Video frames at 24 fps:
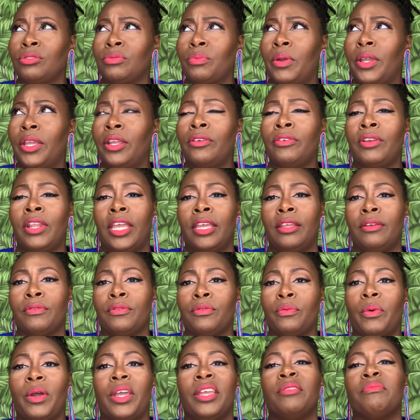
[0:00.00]
Way or Native's
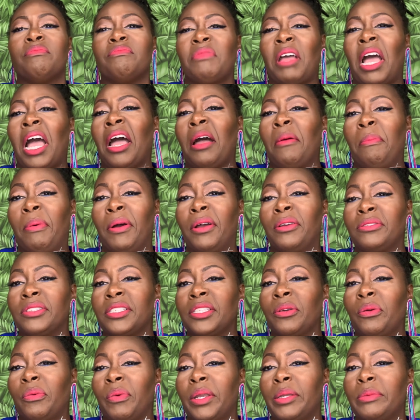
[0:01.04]
Way. I'll post
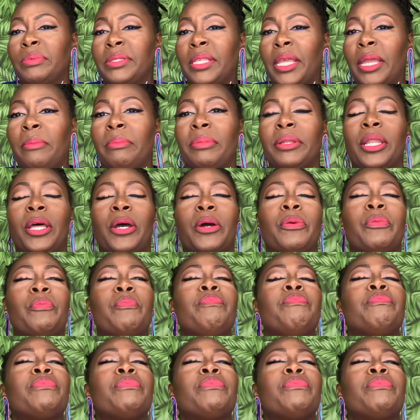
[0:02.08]
their website below.